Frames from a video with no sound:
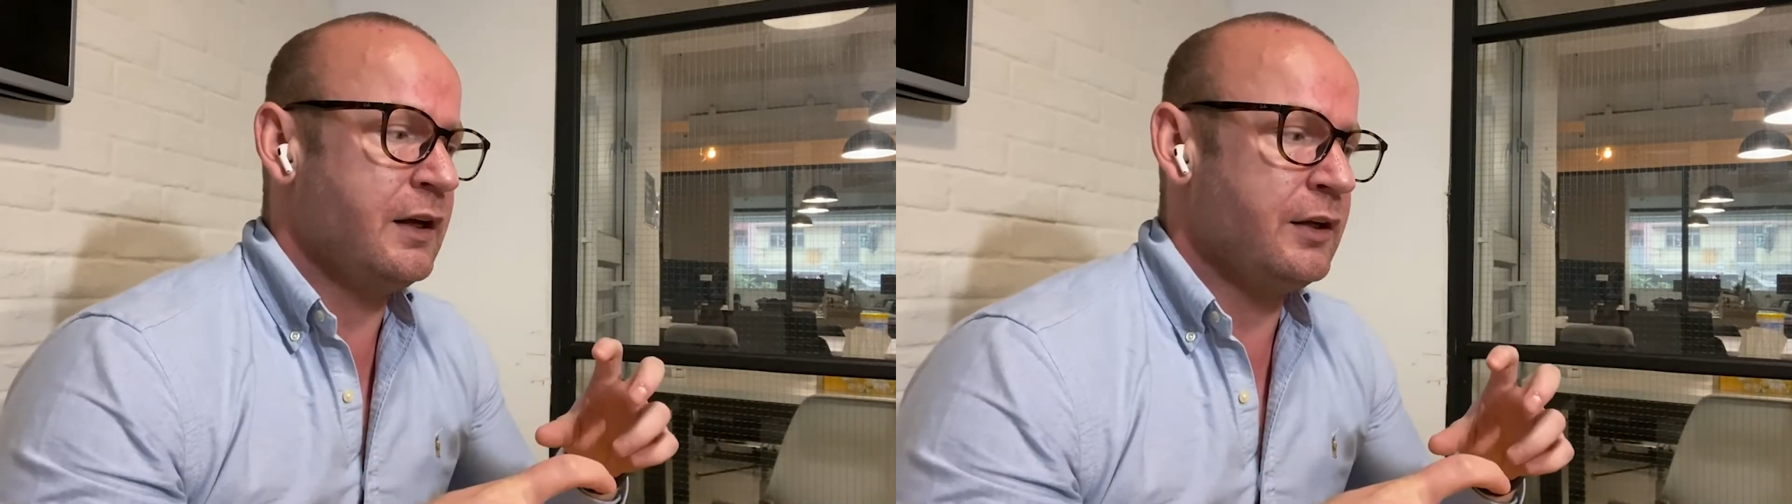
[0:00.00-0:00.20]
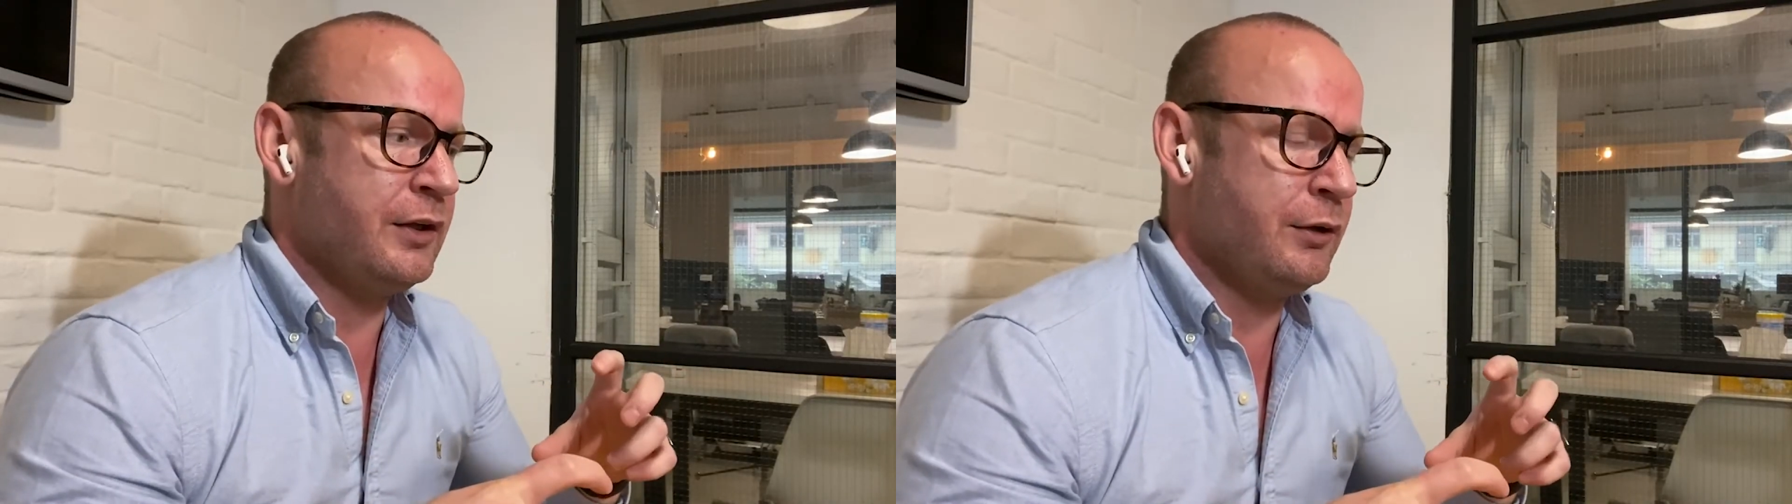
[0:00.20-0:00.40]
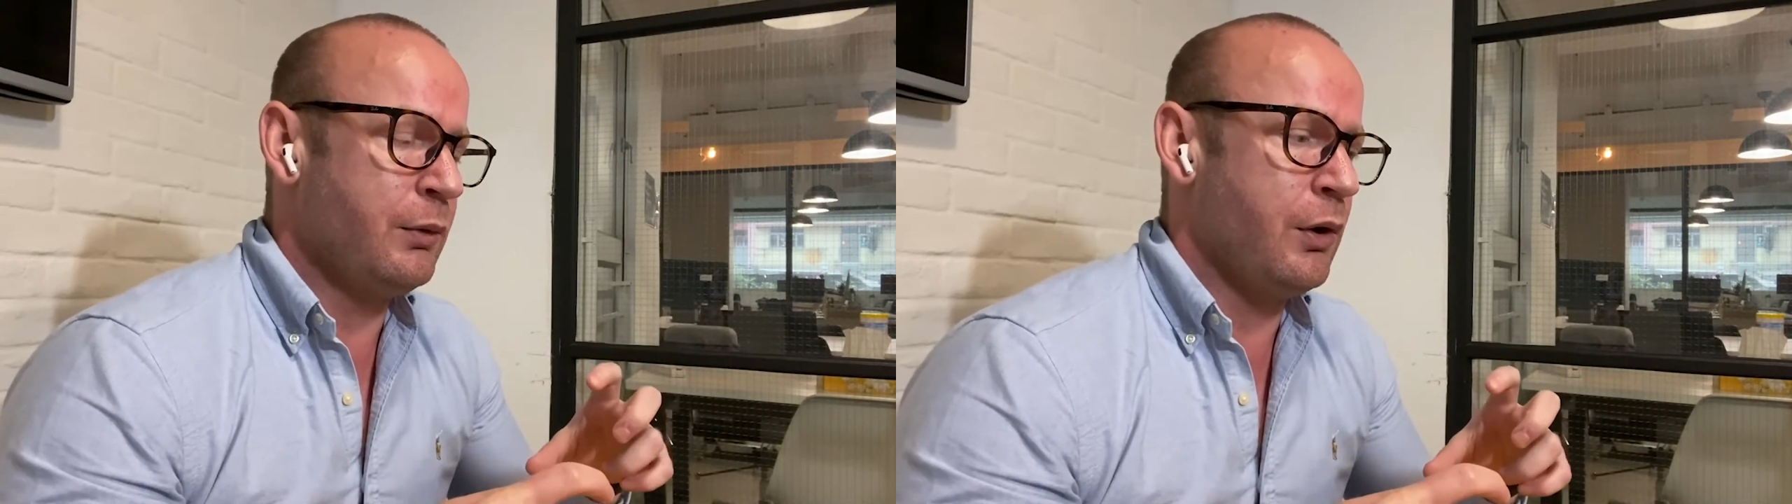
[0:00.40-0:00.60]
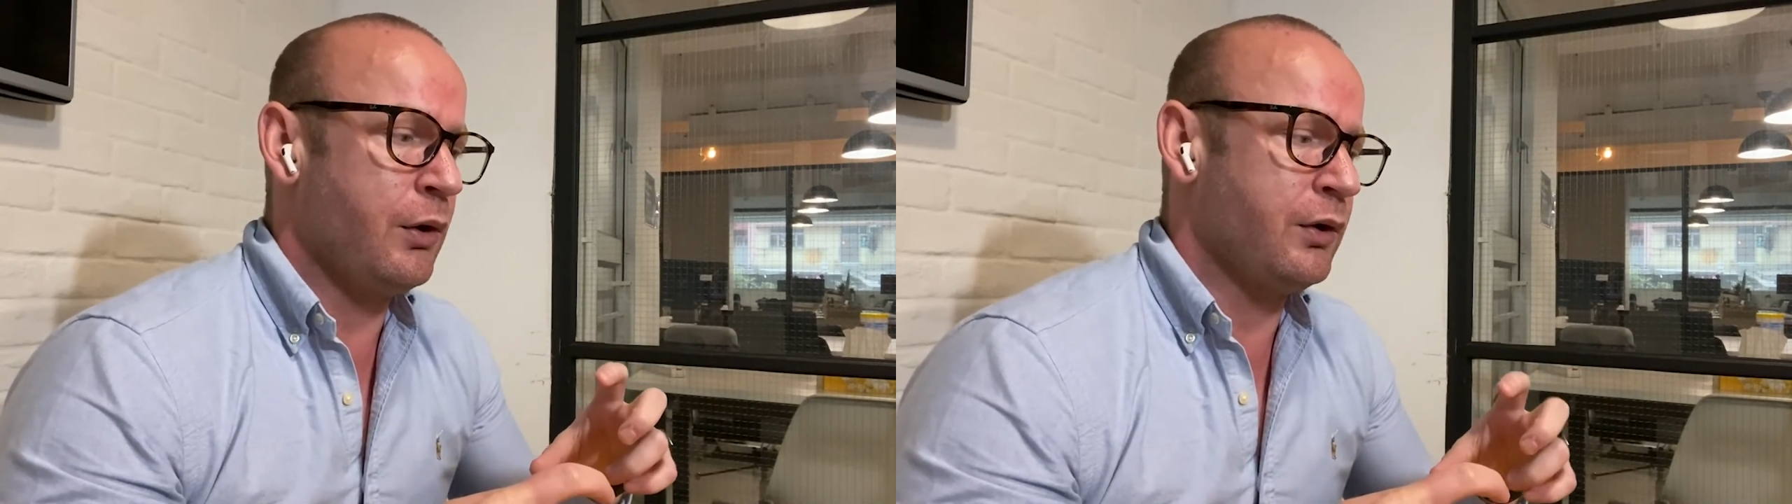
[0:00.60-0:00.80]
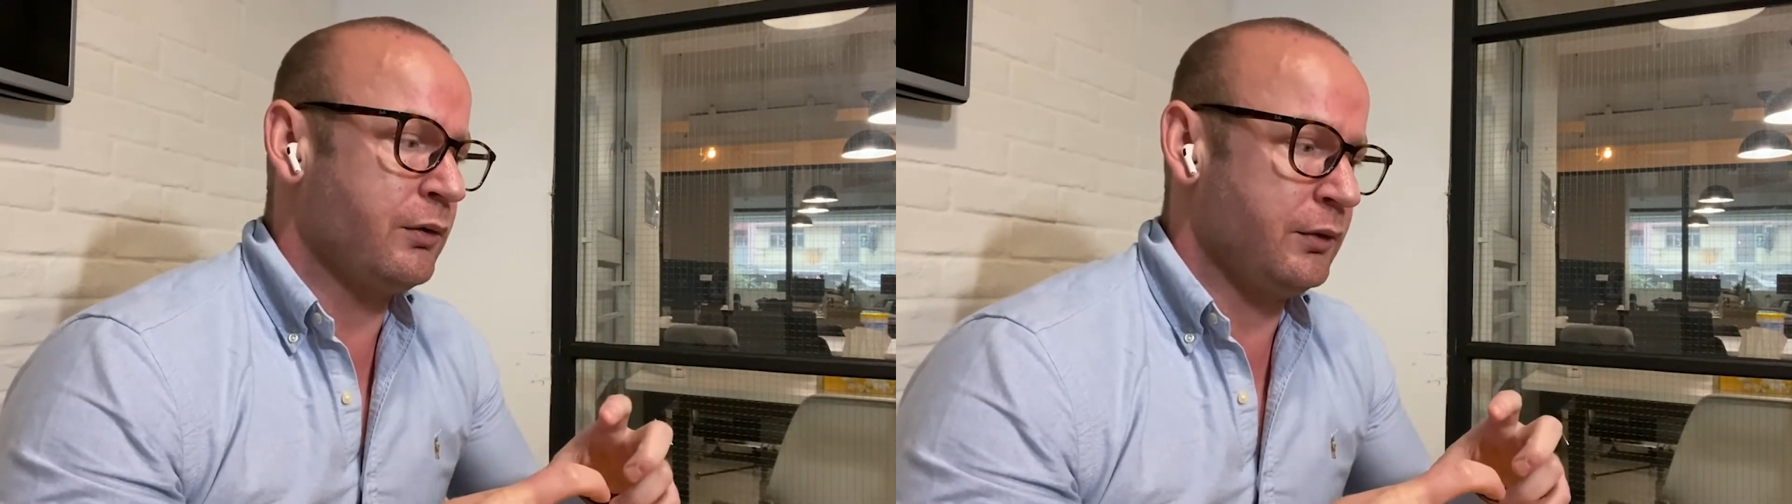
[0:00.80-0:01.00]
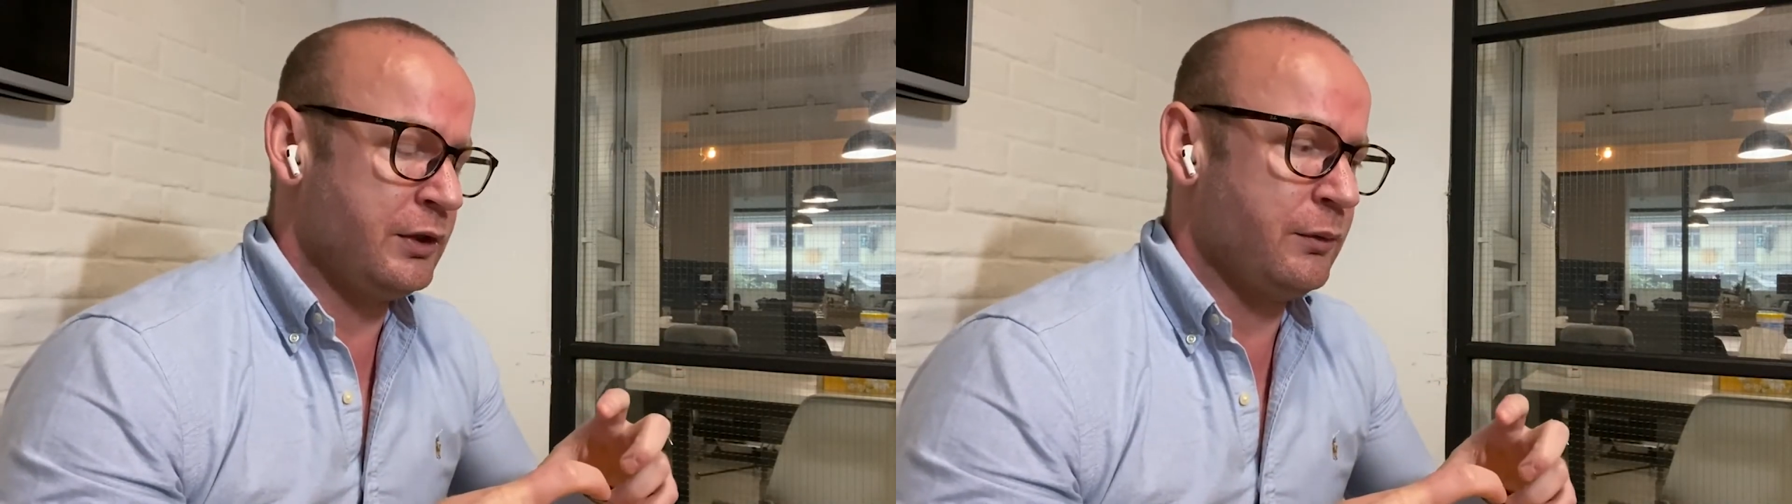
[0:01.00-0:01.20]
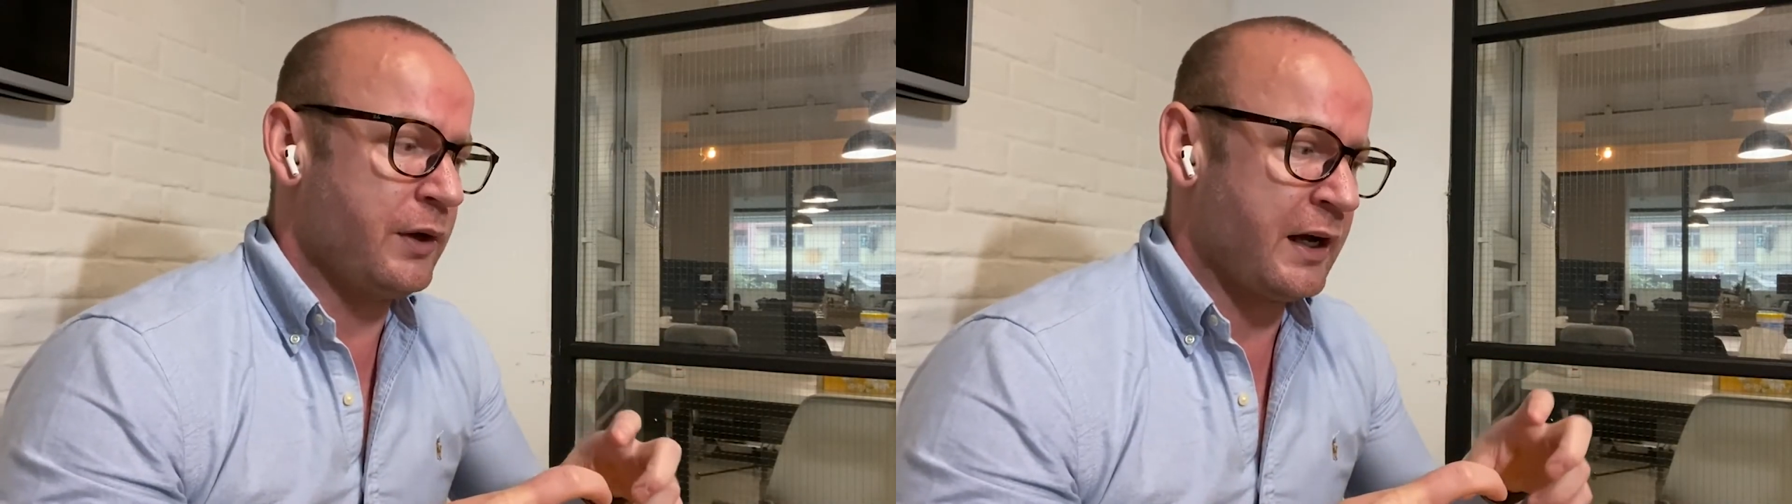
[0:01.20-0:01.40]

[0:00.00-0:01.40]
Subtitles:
you will